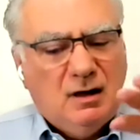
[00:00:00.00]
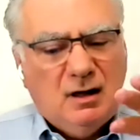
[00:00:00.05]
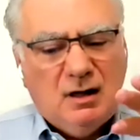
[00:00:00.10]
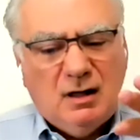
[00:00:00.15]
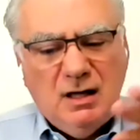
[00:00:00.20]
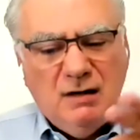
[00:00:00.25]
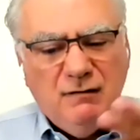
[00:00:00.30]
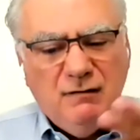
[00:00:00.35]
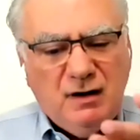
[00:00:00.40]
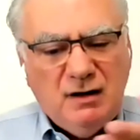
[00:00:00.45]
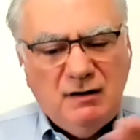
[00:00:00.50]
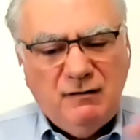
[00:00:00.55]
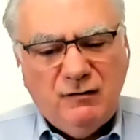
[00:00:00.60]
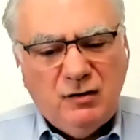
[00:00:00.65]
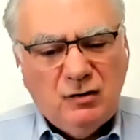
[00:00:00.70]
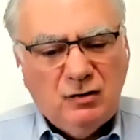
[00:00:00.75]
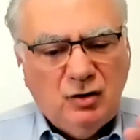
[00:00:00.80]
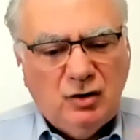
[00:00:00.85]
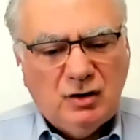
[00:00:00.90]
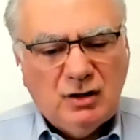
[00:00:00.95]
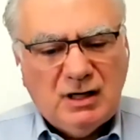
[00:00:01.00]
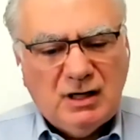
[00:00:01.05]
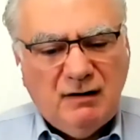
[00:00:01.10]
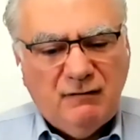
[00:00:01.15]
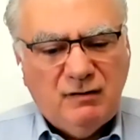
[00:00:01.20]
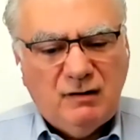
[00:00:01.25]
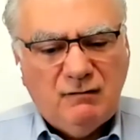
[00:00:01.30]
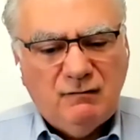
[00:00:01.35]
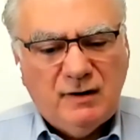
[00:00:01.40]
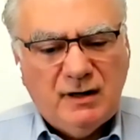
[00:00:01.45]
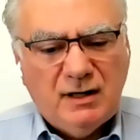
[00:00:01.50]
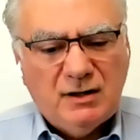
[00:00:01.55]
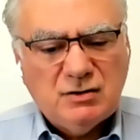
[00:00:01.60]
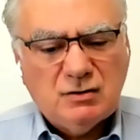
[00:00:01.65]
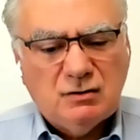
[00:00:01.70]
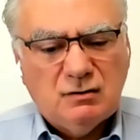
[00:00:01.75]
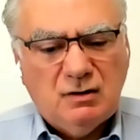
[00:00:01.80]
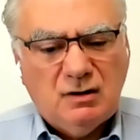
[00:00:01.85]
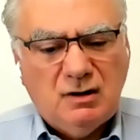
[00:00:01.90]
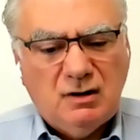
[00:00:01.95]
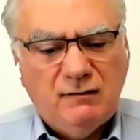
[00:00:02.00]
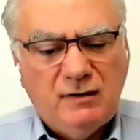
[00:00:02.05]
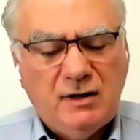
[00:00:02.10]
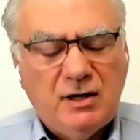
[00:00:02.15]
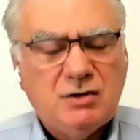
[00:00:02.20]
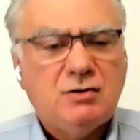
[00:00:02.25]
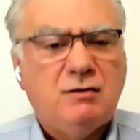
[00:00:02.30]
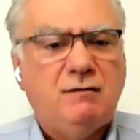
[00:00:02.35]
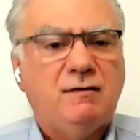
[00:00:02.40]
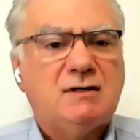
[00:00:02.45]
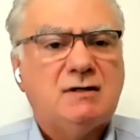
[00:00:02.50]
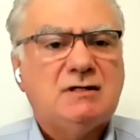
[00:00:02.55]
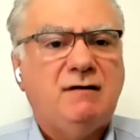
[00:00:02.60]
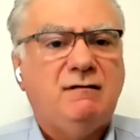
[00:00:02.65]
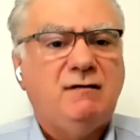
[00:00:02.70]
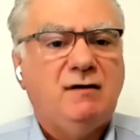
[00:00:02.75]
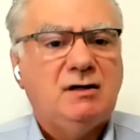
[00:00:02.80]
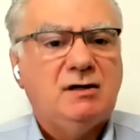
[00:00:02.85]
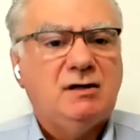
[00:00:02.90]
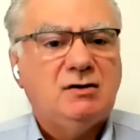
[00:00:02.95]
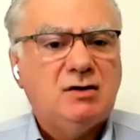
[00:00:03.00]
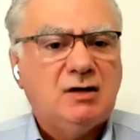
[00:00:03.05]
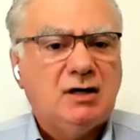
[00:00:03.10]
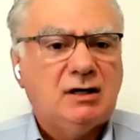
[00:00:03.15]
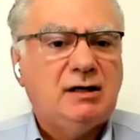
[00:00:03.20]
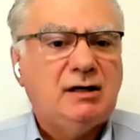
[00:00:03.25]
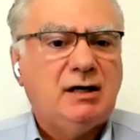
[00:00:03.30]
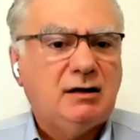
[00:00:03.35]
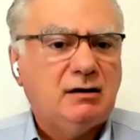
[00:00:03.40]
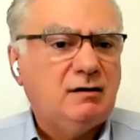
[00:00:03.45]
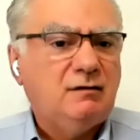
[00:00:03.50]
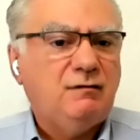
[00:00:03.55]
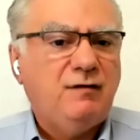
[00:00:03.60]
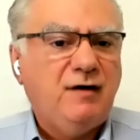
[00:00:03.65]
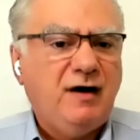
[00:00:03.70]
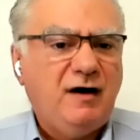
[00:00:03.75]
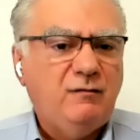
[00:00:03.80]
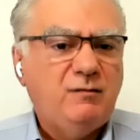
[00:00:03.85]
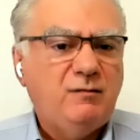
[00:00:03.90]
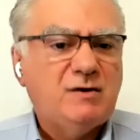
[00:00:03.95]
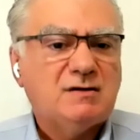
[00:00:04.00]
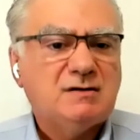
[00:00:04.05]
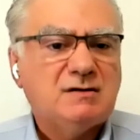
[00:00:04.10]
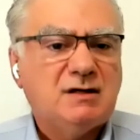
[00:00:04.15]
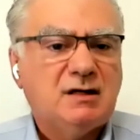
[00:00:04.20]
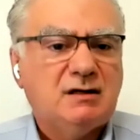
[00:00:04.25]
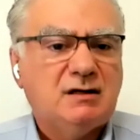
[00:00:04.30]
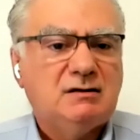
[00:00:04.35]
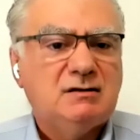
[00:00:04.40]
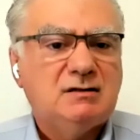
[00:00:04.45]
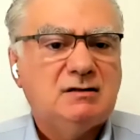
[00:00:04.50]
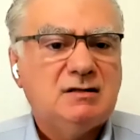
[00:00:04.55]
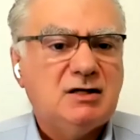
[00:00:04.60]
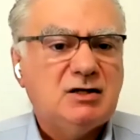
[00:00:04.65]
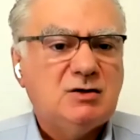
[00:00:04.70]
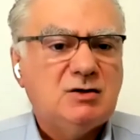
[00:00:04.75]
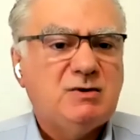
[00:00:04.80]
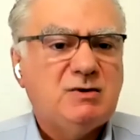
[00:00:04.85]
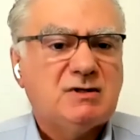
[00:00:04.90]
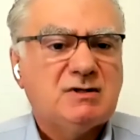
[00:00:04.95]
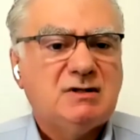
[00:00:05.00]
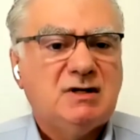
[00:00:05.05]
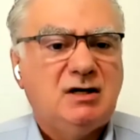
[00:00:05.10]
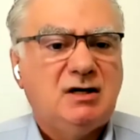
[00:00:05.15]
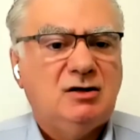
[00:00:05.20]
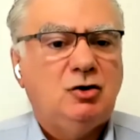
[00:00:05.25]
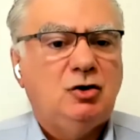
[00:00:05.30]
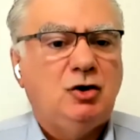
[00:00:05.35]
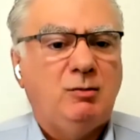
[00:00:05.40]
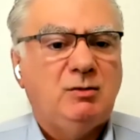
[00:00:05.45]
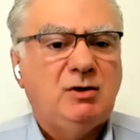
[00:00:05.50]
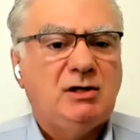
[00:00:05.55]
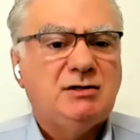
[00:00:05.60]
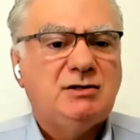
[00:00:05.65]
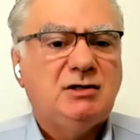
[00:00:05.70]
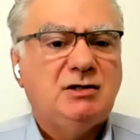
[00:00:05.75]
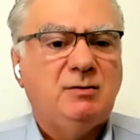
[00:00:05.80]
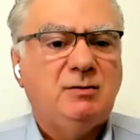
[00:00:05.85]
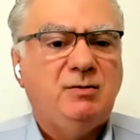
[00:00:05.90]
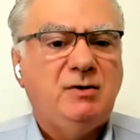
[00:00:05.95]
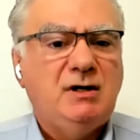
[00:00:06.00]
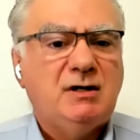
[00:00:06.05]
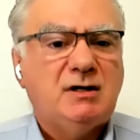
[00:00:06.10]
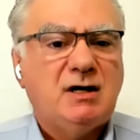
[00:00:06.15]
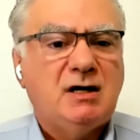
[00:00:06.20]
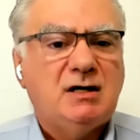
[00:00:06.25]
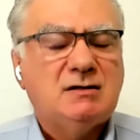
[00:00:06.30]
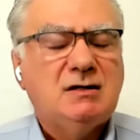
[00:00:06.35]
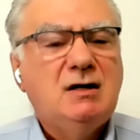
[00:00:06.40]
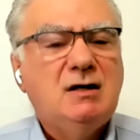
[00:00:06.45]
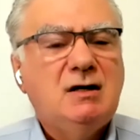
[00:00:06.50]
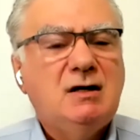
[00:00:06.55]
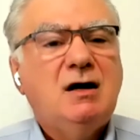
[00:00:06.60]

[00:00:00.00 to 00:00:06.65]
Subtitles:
Even if you don't have the inflation of the 70s, you had like this 5%, 6% nominal GDP rates.